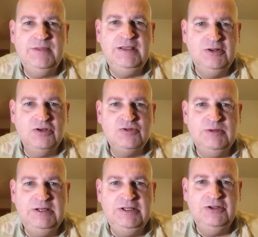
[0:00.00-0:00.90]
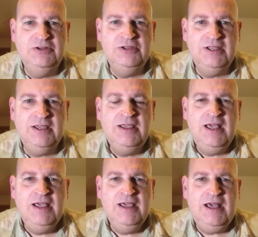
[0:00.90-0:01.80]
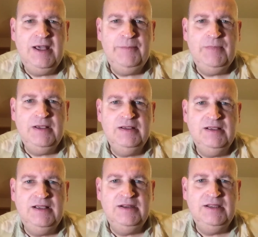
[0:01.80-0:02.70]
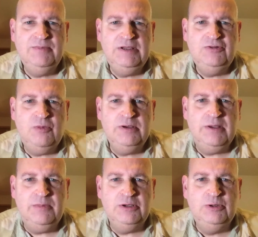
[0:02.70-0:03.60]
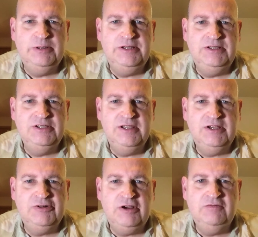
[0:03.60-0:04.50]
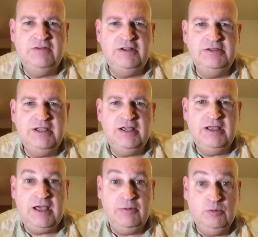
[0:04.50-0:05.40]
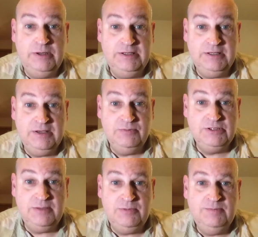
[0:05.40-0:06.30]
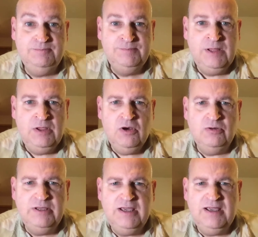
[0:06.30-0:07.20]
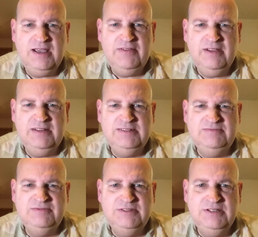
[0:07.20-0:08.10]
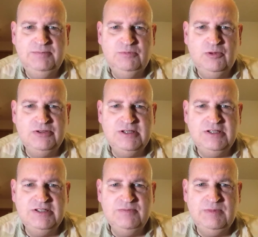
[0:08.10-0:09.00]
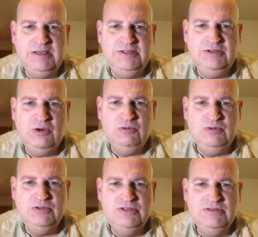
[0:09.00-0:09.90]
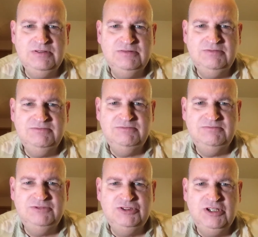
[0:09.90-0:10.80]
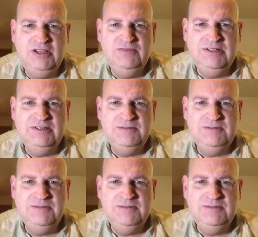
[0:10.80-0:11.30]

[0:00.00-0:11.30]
It looks really good there, and I might drop a couple of quid into their crowdfunder when it comes up. Oh yeah, I cut both sides of my nose shaving.